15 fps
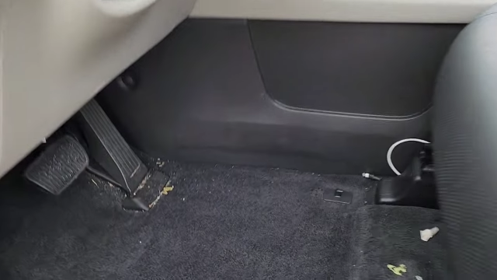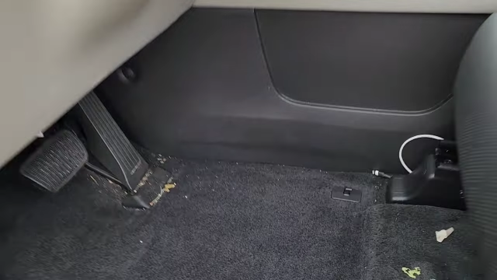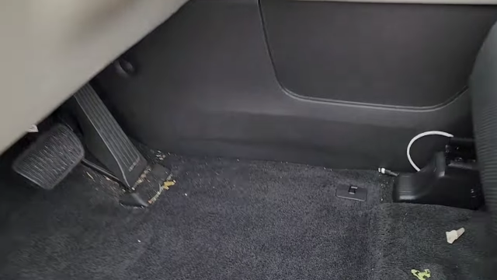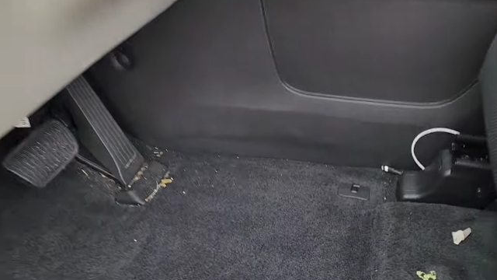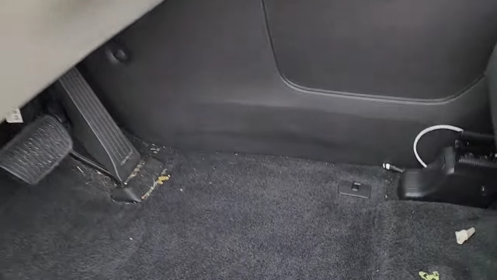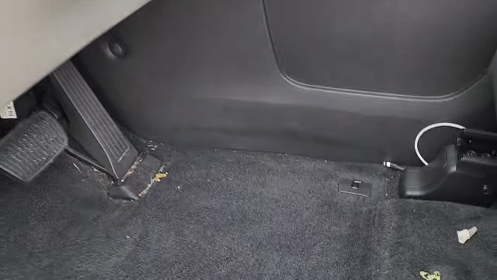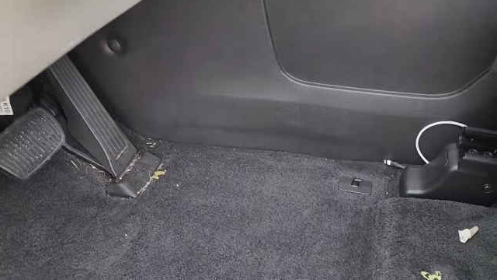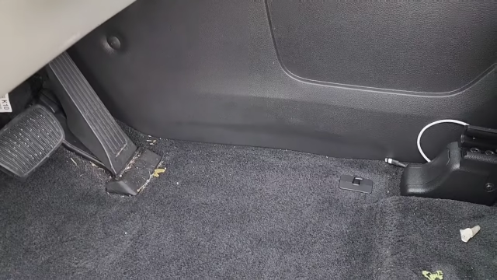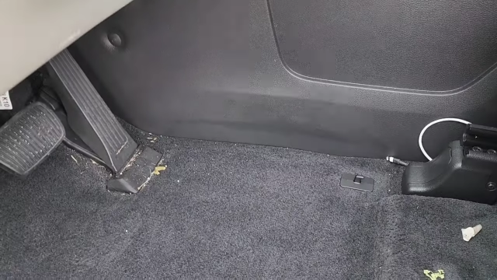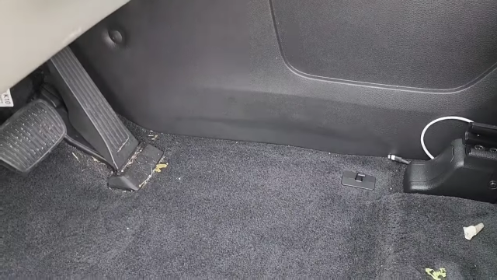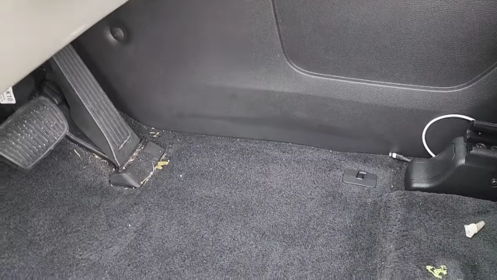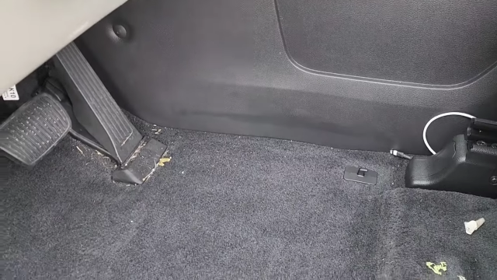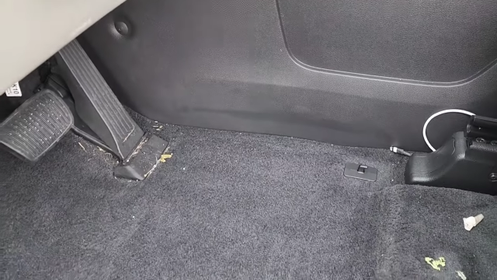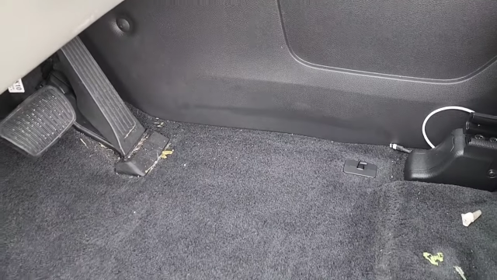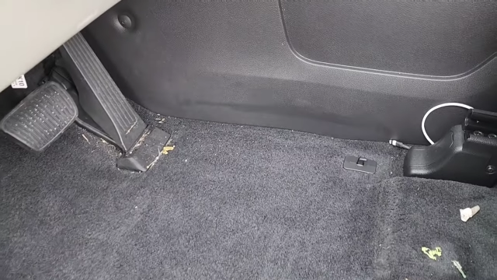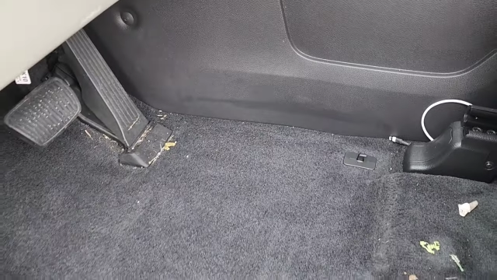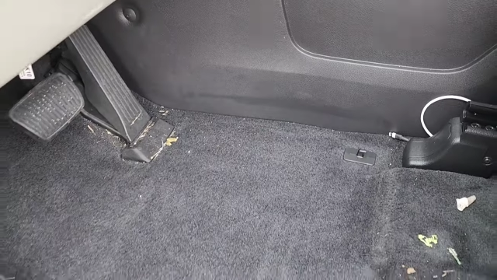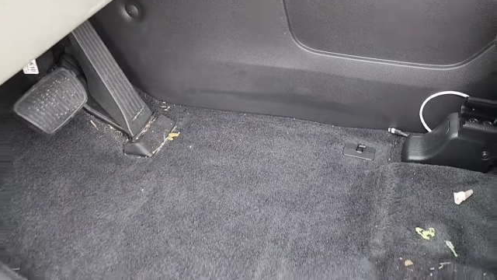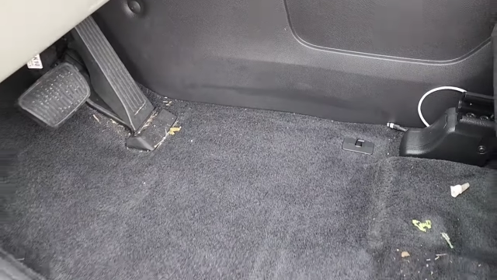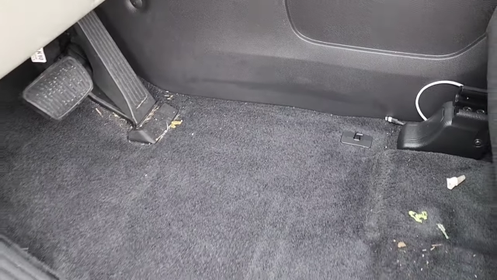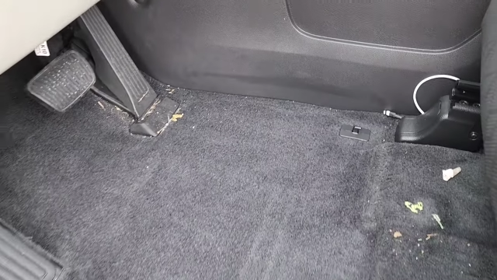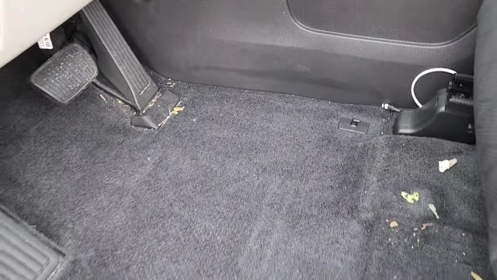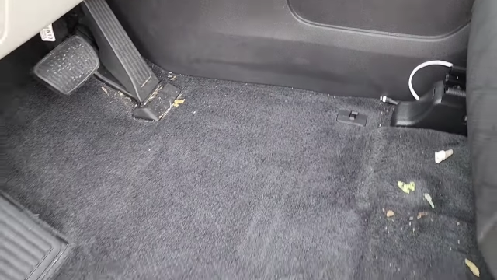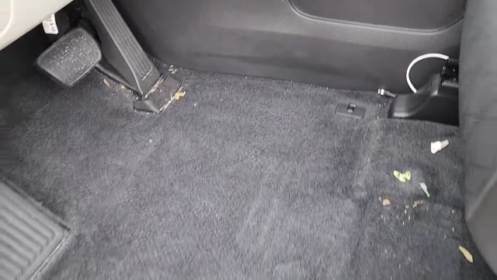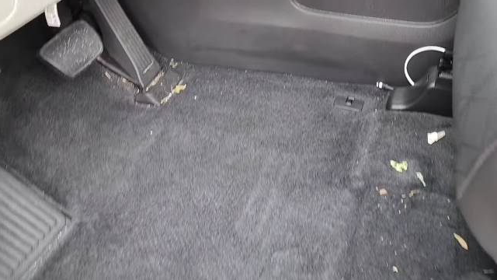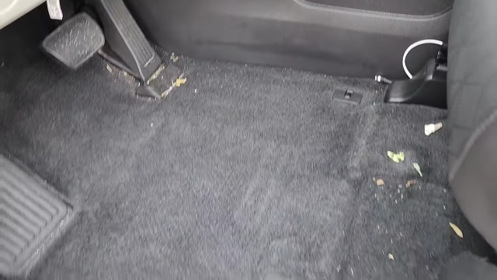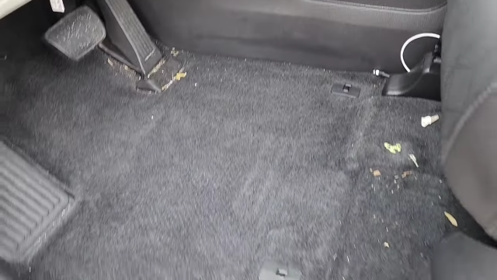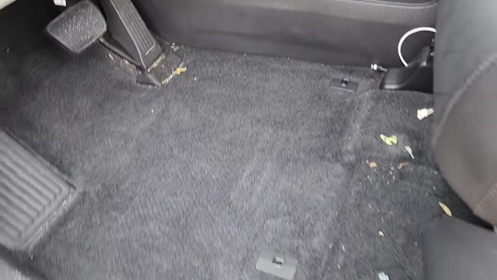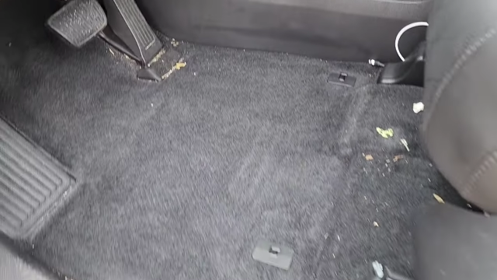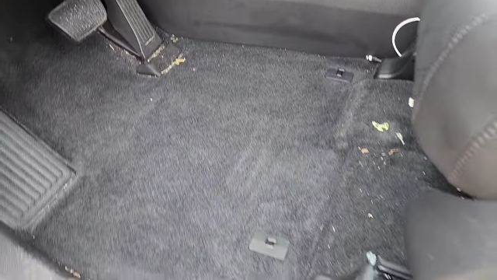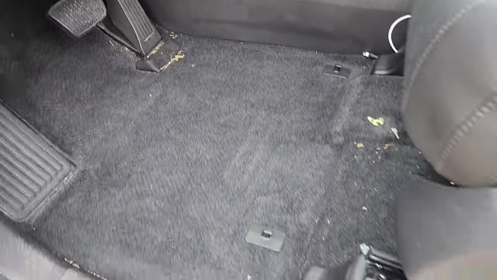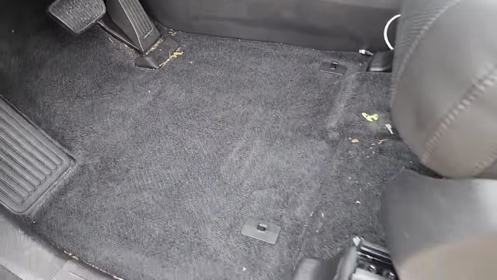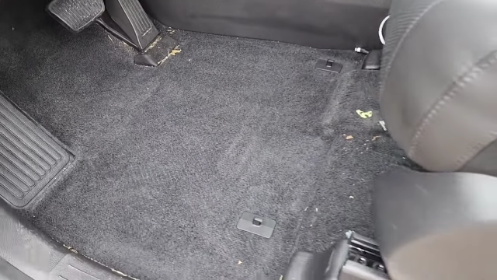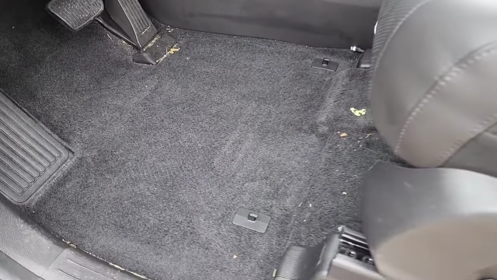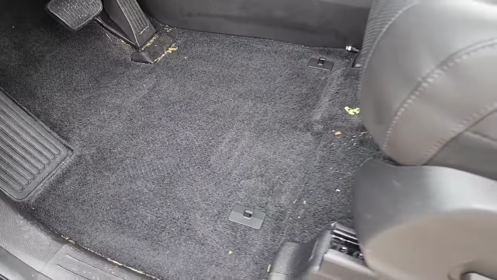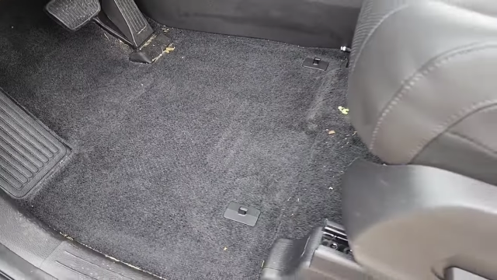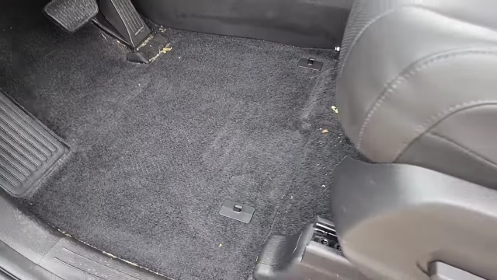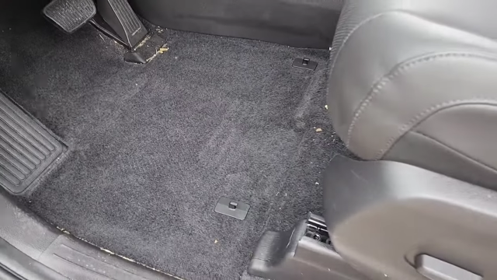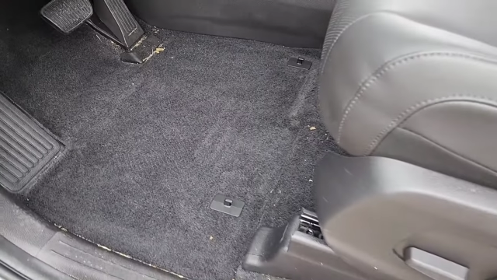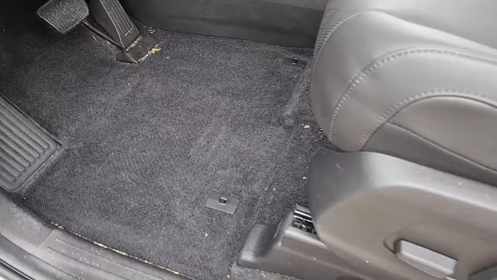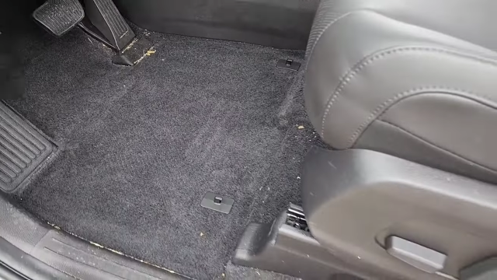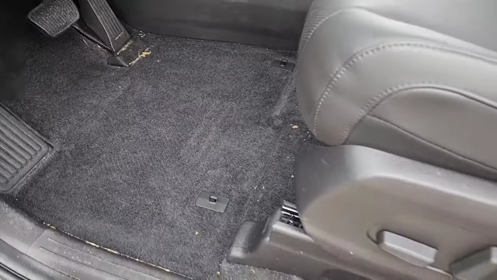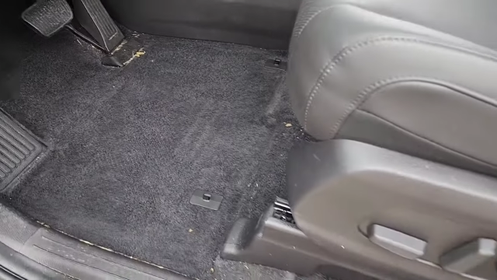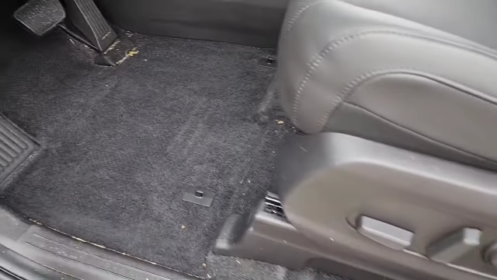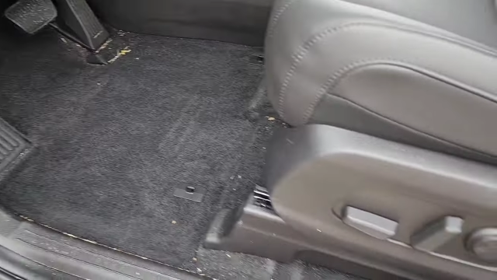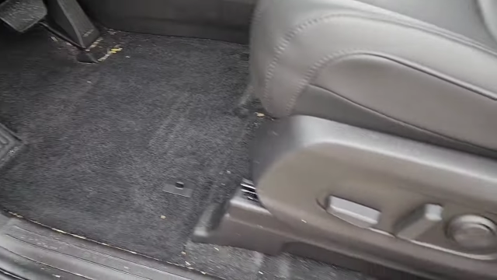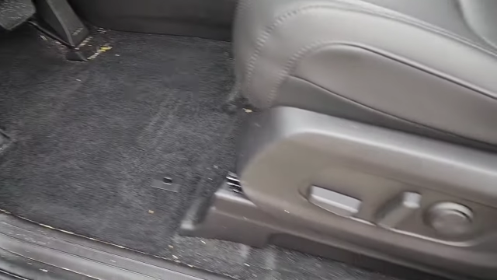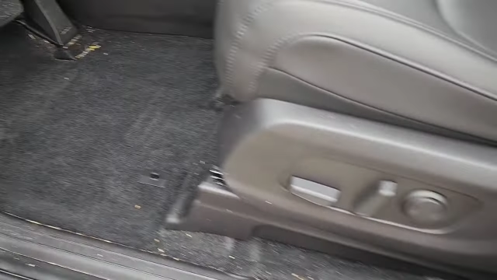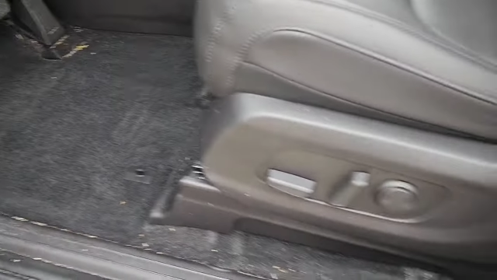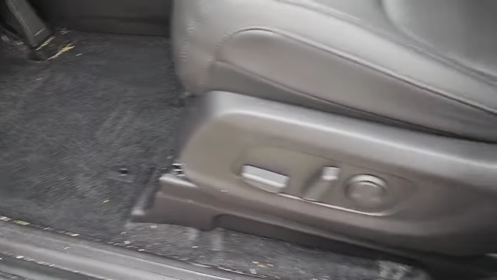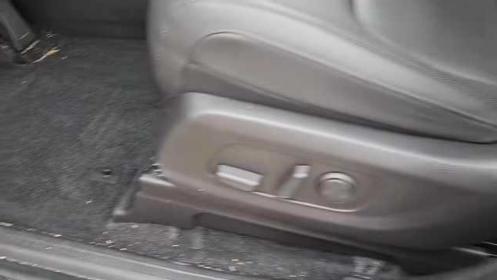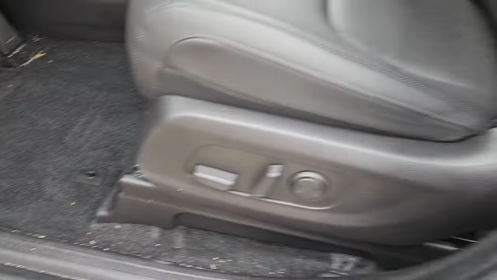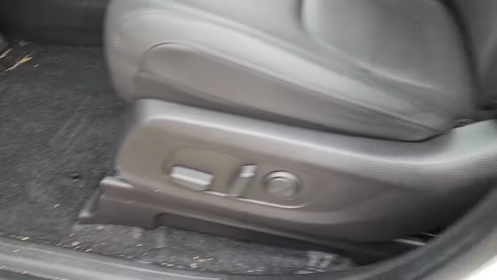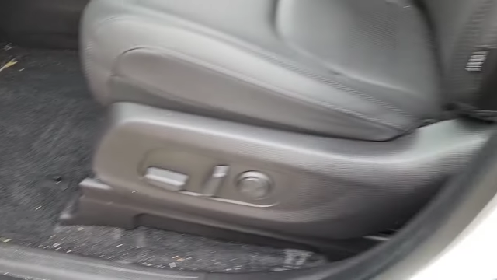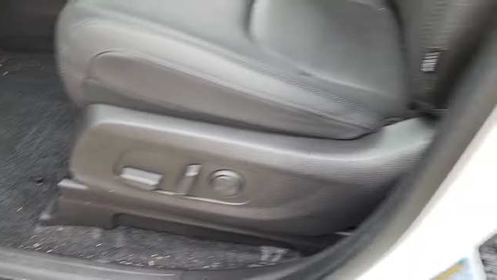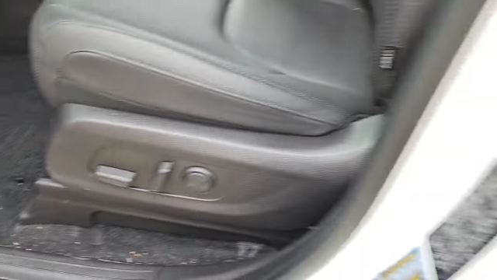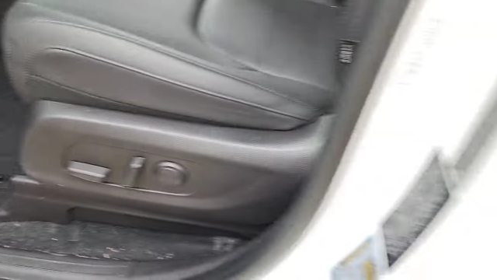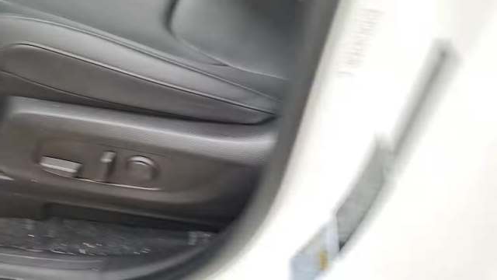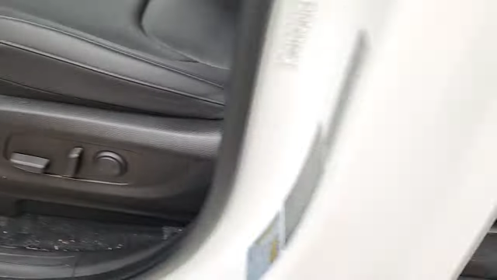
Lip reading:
(no speaker visible)